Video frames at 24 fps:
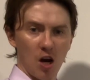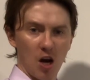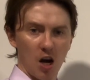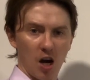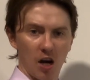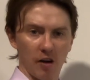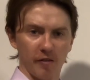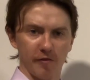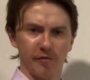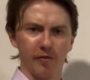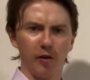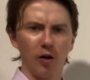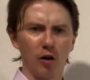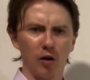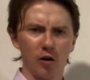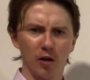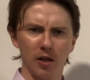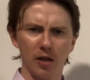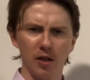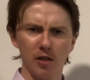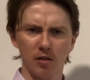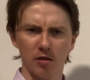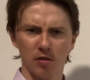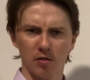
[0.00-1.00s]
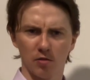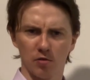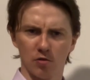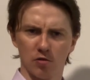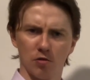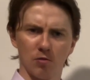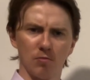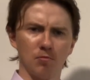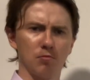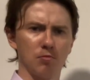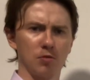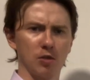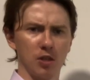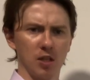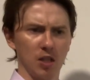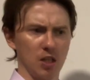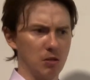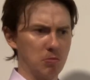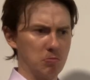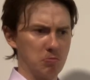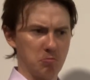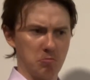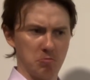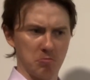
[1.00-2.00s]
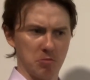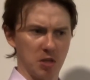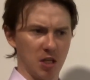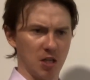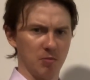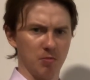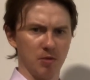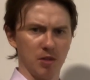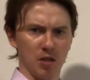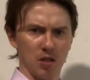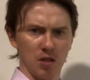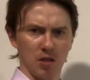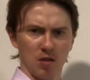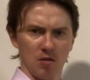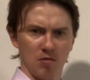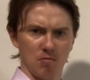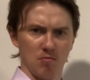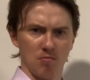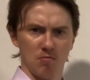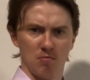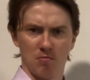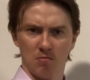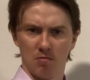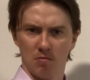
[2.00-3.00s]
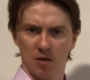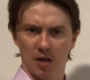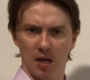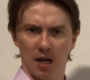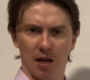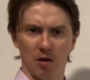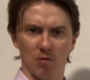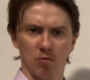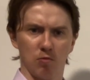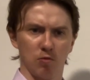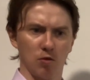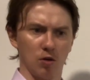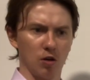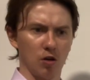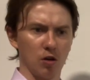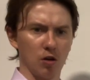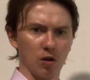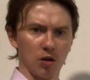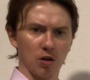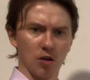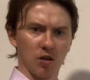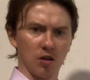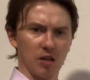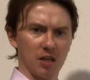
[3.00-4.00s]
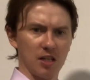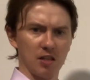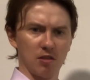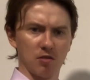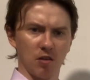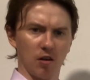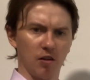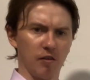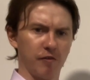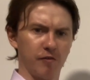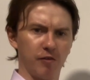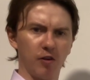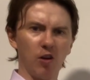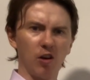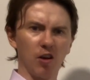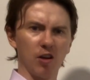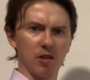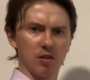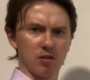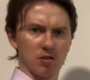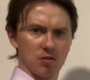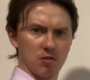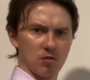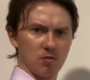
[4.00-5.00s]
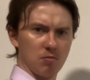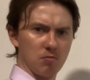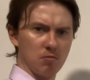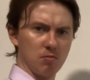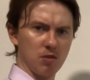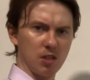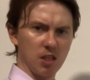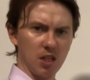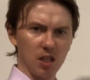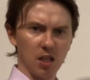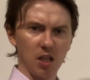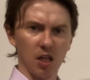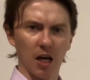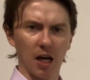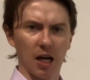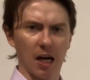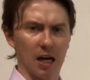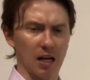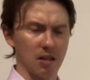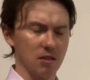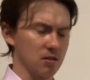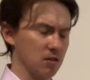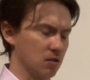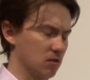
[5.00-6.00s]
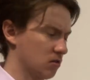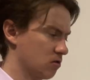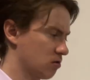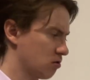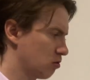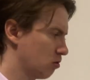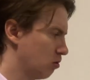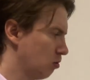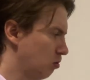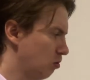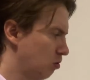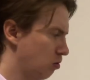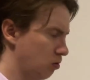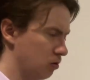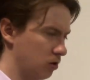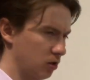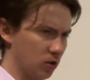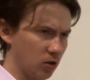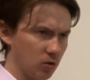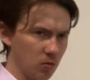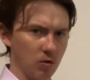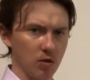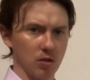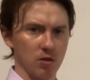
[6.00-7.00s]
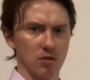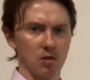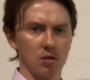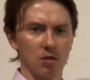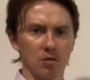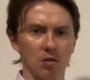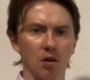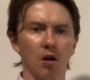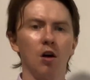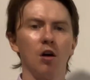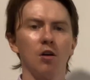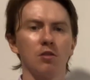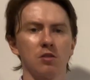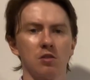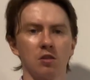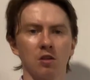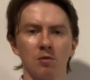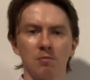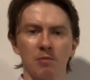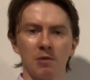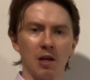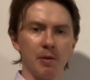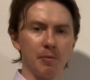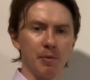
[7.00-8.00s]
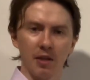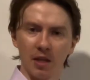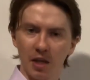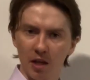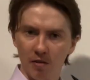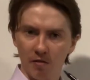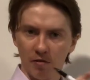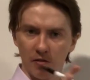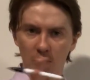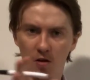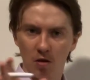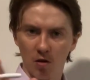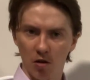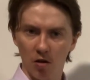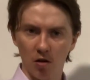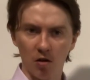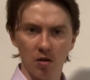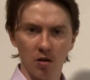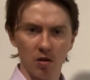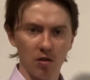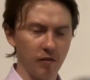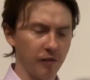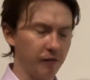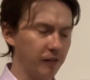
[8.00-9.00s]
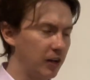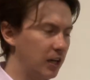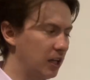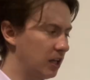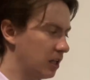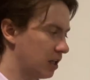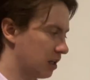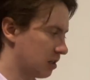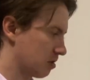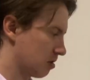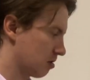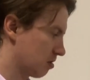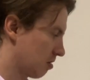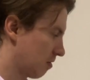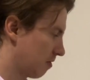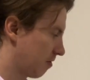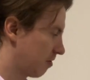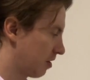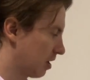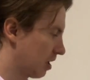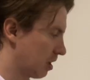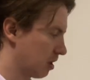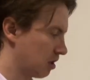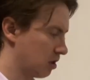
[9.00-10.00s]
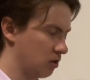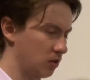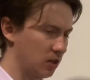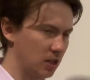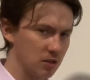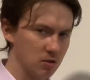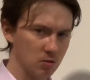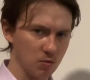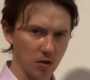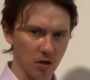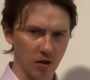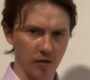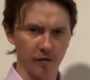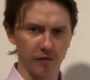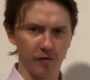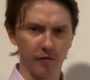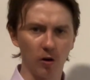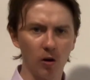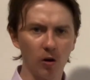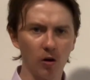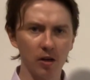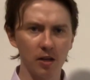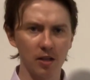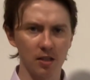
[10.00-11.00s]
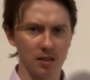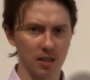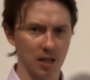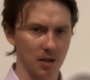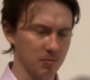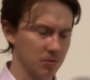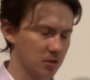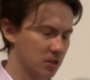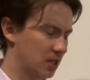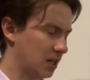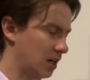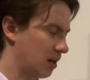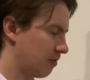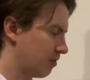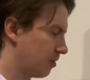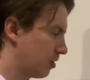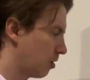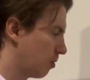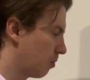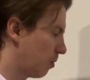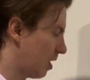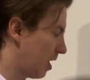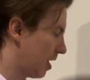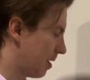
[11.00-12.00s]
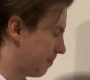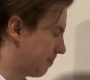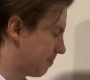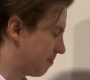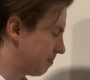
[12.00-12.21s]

avoid somebody maybe at work. I need to avoid somebody at school. You don't want to talk to them. Maybe they've hurt your feelings or something. You need to avoid them, stay out of their way.